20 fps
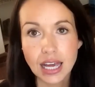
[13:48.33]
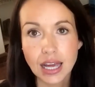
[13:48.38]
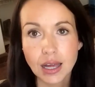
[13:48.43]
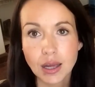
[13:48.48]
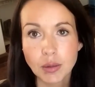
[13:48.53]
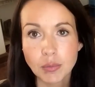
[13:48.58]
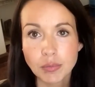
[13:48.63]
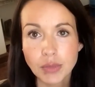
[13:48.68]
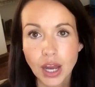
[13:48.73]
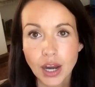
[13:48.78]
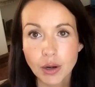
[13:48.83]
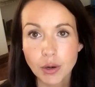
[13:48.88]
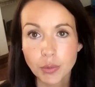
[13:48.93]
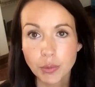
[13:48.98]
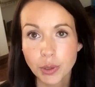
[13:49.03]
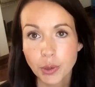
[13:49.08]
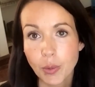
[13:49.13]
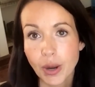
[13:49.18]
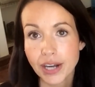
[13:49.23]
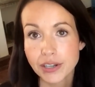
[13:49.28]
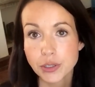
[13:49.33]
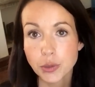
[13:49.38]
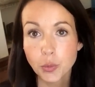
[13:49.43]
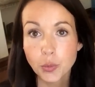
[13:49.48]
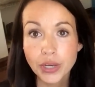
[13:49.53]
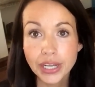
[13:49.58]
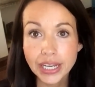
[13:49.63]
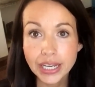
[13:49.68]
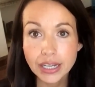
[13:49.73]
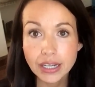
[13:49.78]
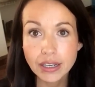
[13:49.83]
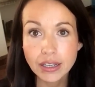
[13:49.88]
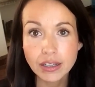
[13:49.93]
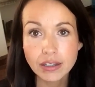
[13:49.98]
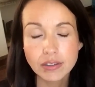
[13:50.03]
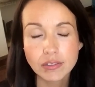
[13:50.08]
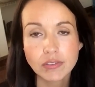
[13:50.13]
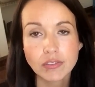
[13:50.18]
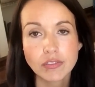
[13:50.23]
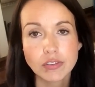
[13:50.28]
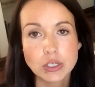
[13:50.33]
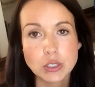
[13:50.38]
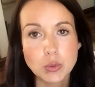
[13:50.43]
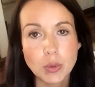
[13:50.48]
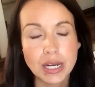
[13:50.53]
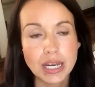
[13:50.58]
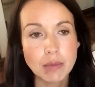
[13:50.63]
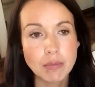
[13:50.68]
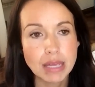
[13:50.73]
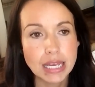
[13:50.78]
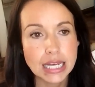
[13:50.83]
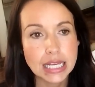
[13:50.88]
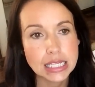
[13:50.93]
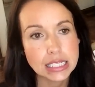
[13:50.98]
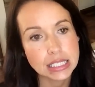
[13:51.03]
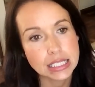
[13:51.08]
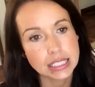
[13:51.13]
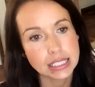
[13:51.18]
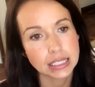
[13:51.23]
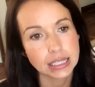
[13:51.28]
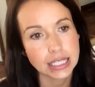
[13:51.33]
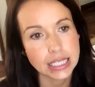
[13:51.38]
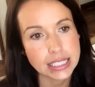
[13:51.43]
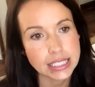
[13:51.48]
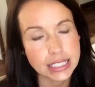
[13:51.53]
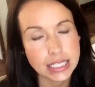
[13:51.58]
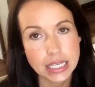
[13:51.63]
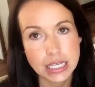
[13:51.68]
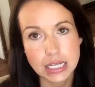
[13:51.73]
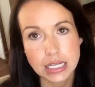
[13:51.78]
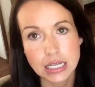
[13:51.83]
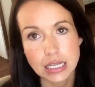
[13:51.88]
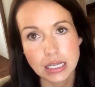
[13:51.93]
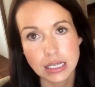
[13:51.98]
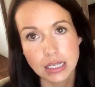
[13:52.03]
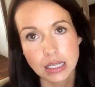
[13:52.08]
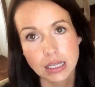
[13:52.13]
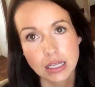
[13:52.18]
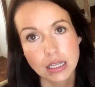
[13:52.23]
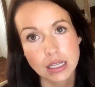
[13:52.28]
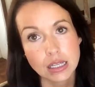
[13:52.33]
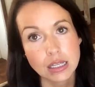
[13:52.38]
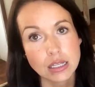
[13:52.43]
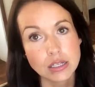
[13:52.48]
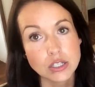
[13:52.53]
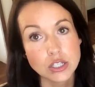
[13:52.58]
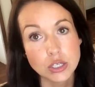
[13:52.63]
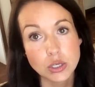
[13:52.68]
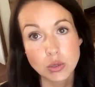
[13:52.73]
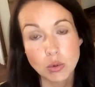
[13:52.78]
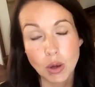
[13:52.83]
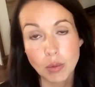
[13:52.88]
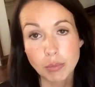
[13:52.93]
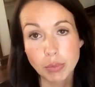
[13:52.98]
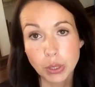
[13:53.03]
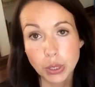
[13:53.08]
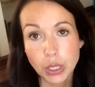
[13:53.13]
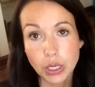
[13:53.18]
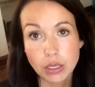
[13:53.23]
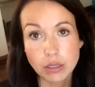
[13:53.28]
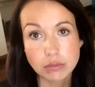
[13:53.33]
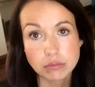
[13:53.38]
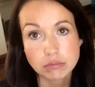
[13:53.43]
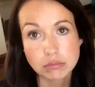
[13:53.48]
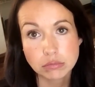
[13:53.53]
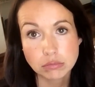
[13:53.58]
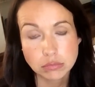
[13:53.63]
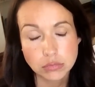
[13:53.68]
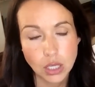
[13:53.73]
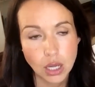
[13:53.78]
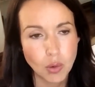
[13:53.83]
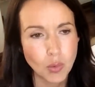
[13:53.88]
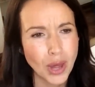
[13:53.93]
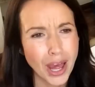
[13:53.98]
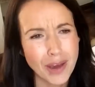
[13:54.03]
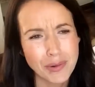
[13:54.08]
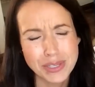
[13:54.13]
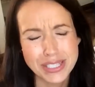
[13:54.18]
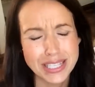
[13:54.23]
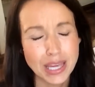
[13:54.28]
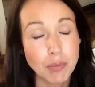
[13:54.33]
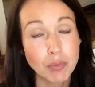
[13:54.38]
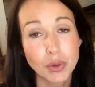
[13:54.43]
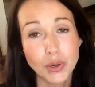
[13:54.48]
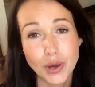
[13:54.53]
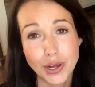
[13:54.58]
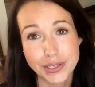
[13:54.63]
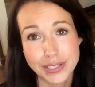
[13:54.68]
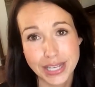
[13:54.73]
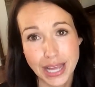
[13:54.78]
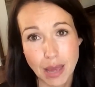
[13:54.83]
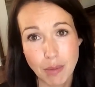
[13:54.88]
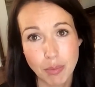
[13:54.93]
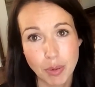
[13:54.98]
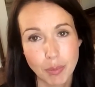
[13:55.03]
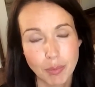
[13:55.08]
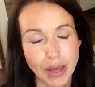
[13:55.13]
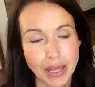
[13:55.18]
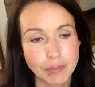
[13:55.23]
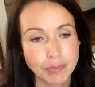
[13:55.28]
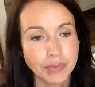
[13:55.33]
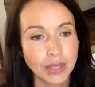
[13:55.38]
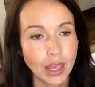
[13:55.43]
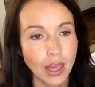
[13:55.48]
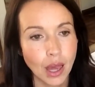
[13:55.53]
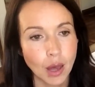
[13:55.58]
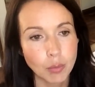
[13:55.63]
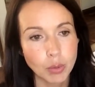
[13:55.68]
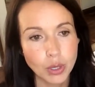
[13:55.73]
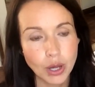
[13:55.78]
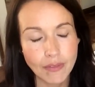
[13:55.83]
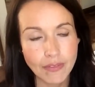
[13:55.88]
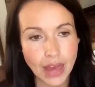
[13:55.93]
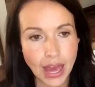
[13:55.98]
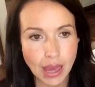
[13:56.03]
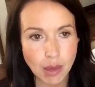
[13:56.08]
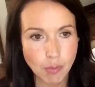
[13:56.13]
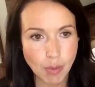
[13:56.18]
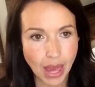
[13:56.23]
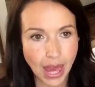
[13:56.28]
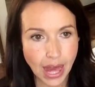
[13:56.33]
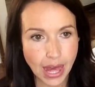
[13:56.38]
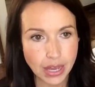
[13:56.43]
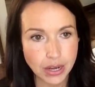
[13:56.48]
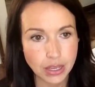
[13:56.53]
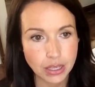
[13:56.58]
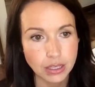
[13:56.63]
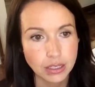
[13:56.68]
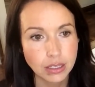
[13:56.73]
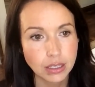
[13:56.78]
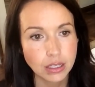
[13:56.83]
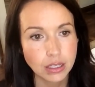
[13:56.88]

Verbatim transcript: are required to read for 20 minutes, listen to a book, well, I would say book on tape, but a book on the iPad